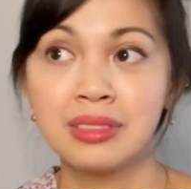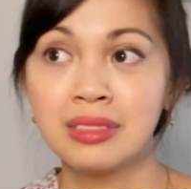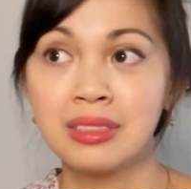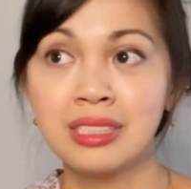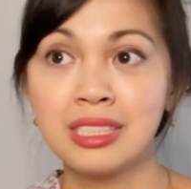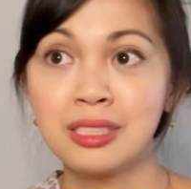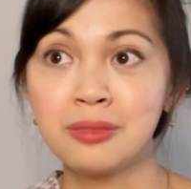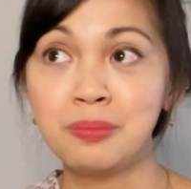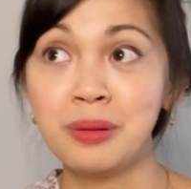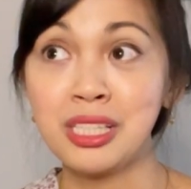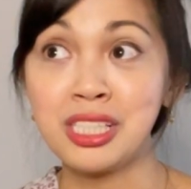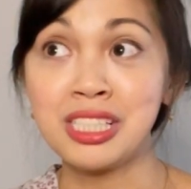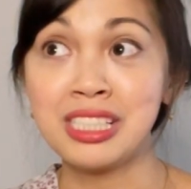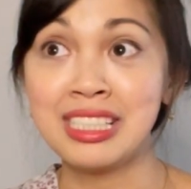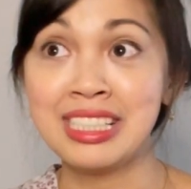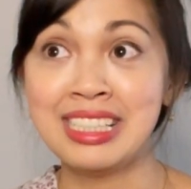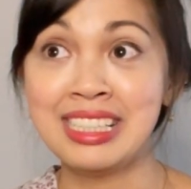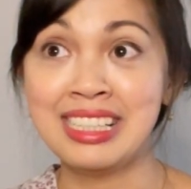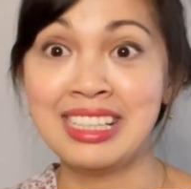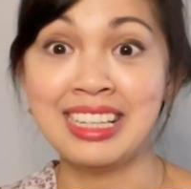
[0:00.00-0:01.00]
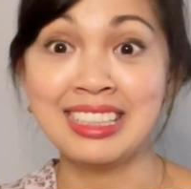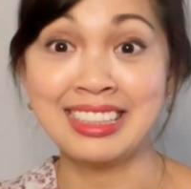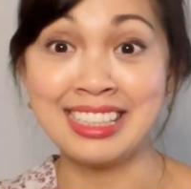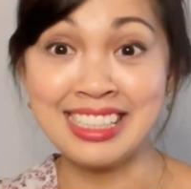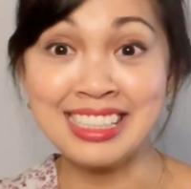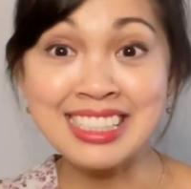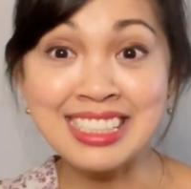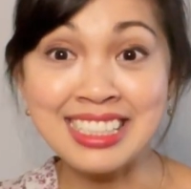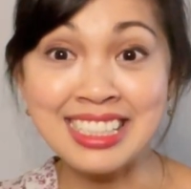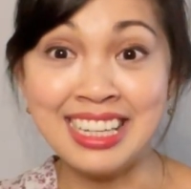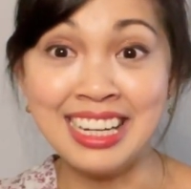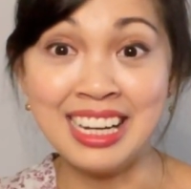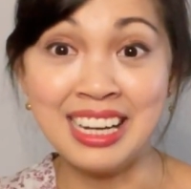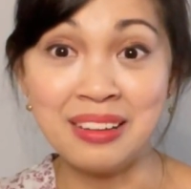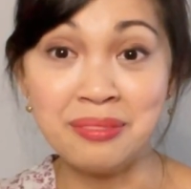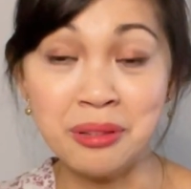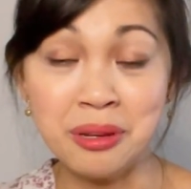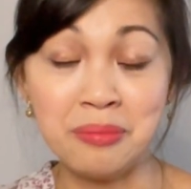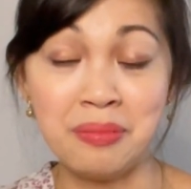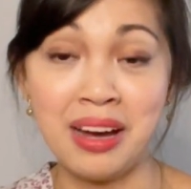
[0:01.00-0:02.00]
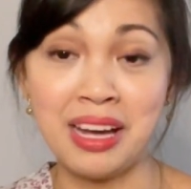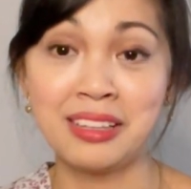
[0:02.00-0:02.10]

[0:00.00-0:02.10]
especially at this time you're by